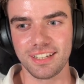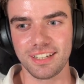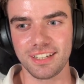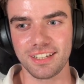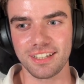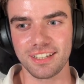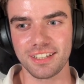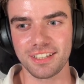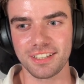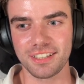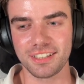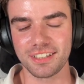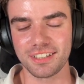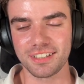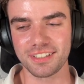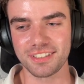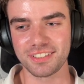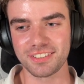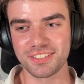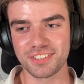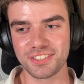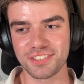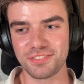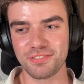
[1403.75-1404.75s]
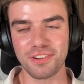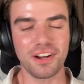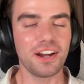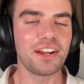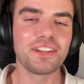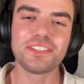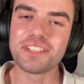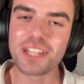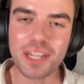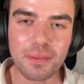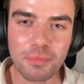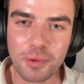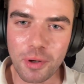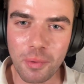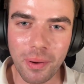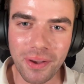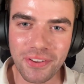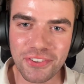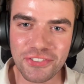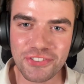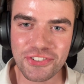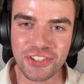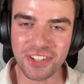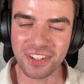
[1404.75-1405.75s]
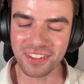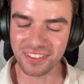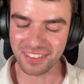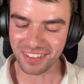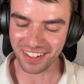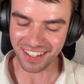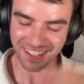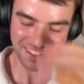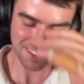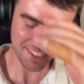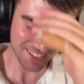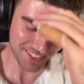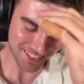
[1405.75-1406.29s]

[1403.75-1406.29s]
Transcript: It's a very deep question.